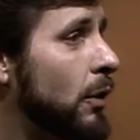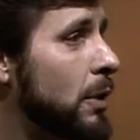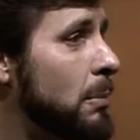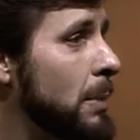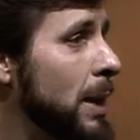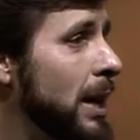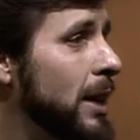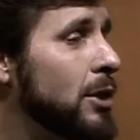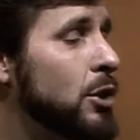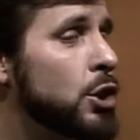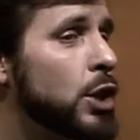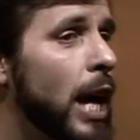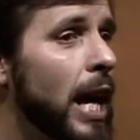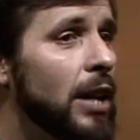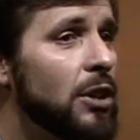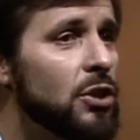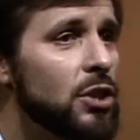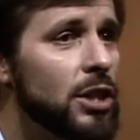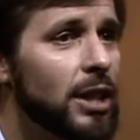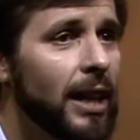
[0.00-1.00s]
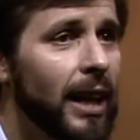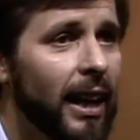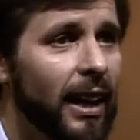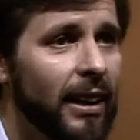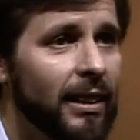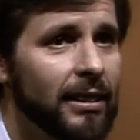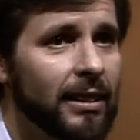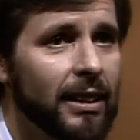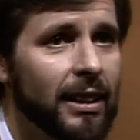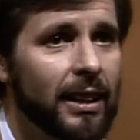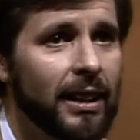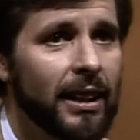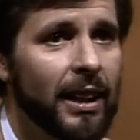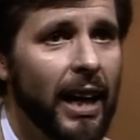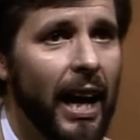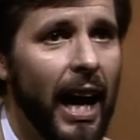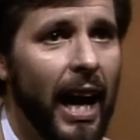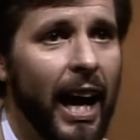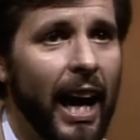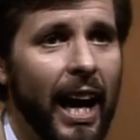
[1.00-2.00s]
of the meeting changed again
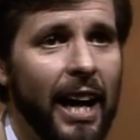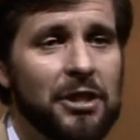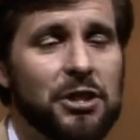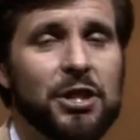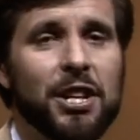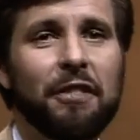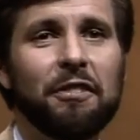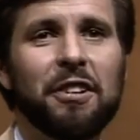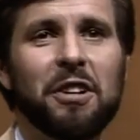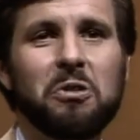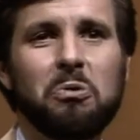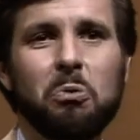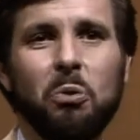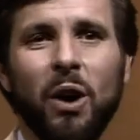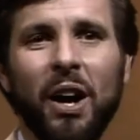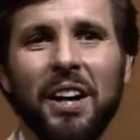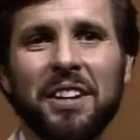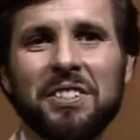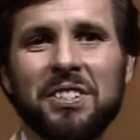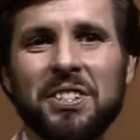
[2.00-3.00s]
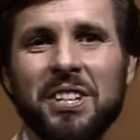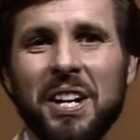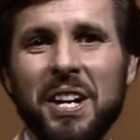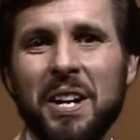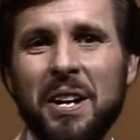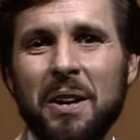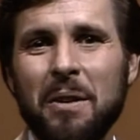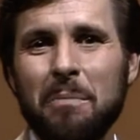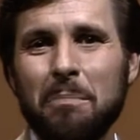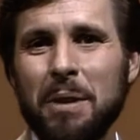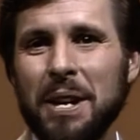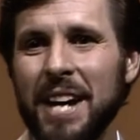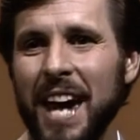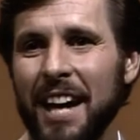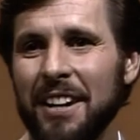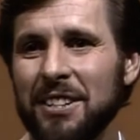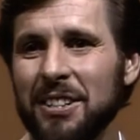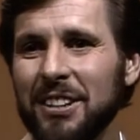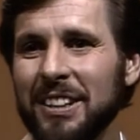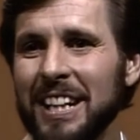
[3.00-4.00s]
as different ones
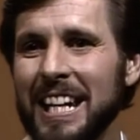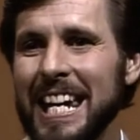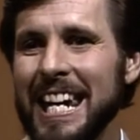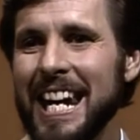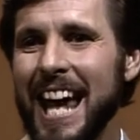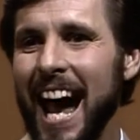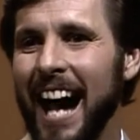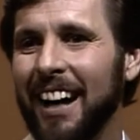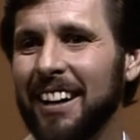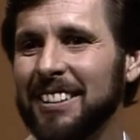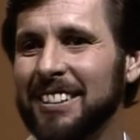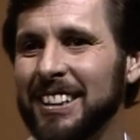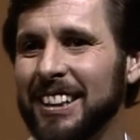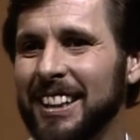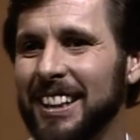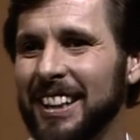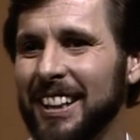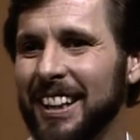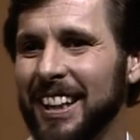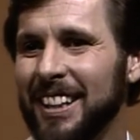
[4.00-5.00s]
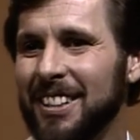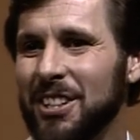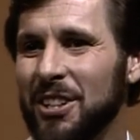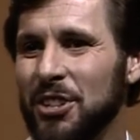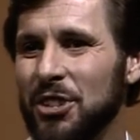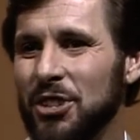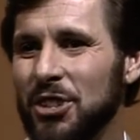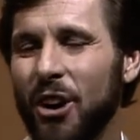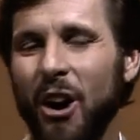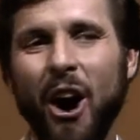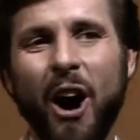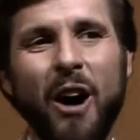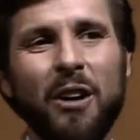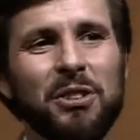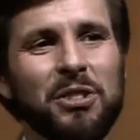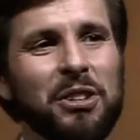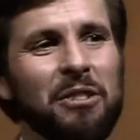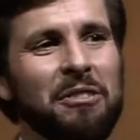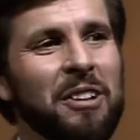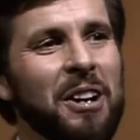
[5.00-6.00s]
began to lead out into
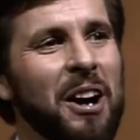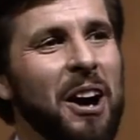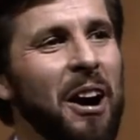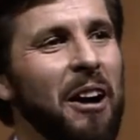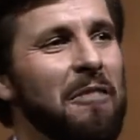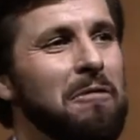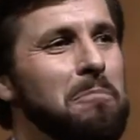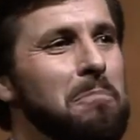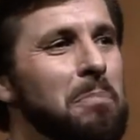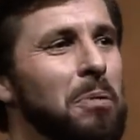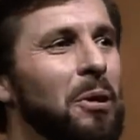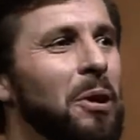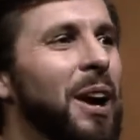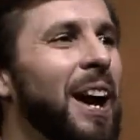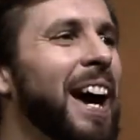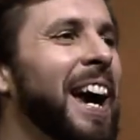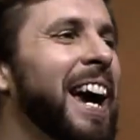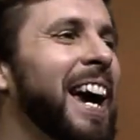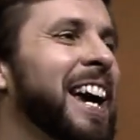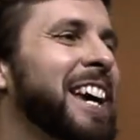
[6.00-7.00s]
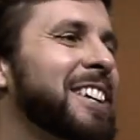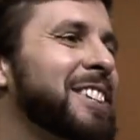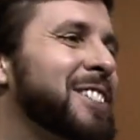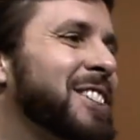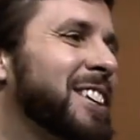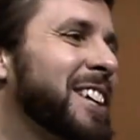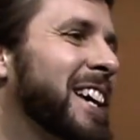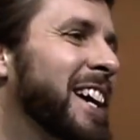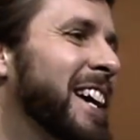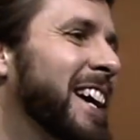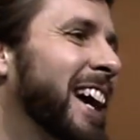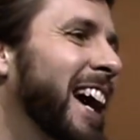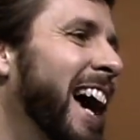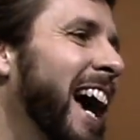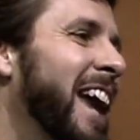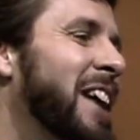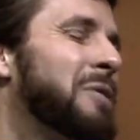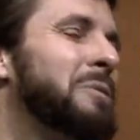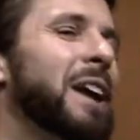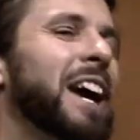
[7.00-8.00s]
songs of, of praise and
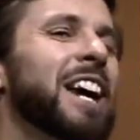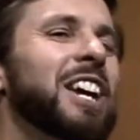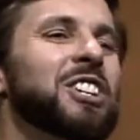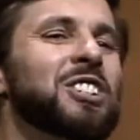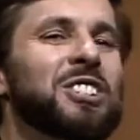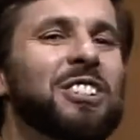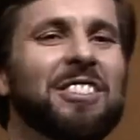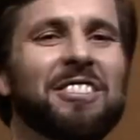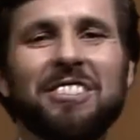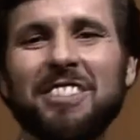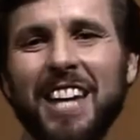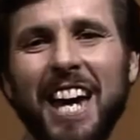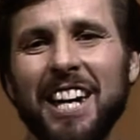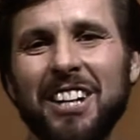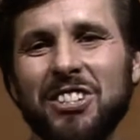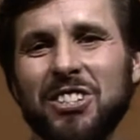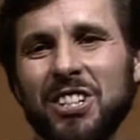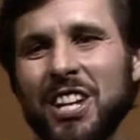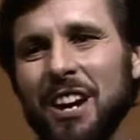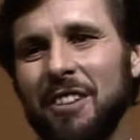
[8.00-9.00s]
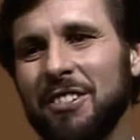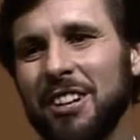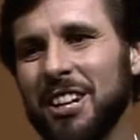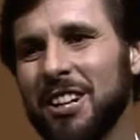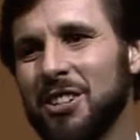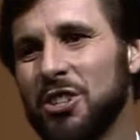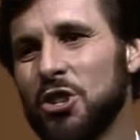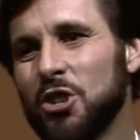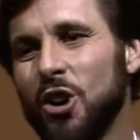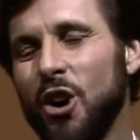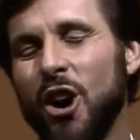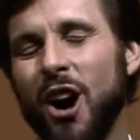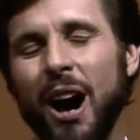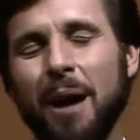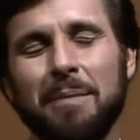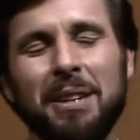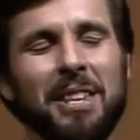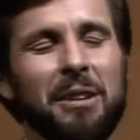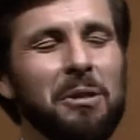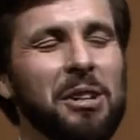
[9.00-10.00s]
adoration and thanksgiving and joy. I
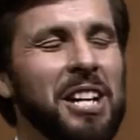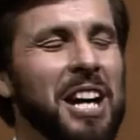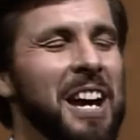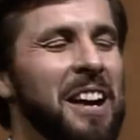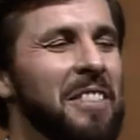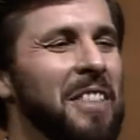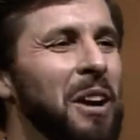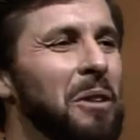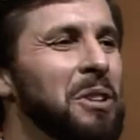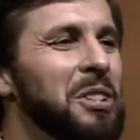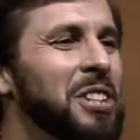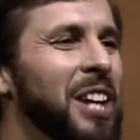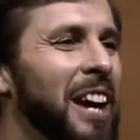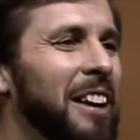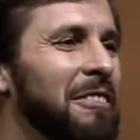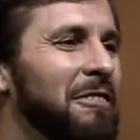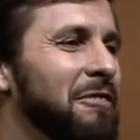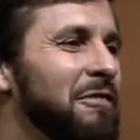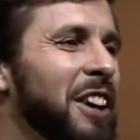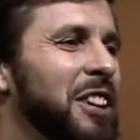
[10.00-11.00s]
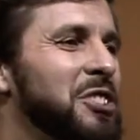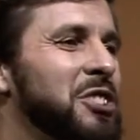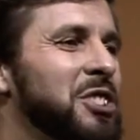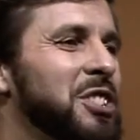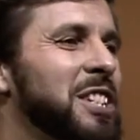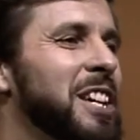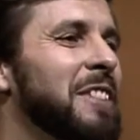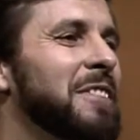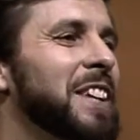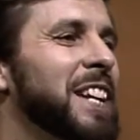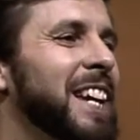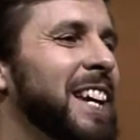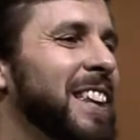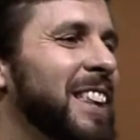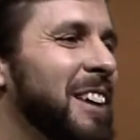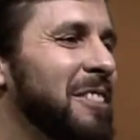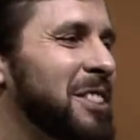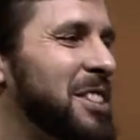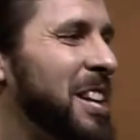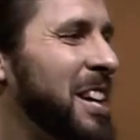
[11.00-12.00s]
mean, there, were, there was festivity,
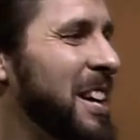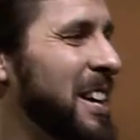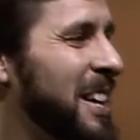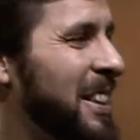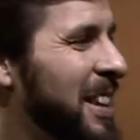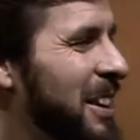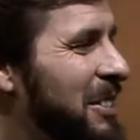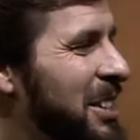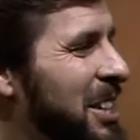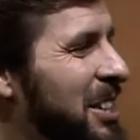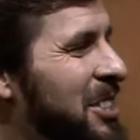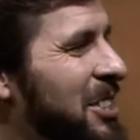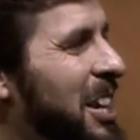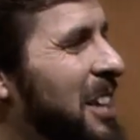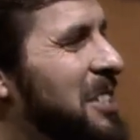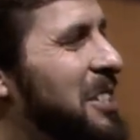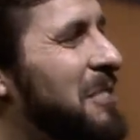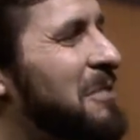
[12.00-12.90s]
there was, there was a sense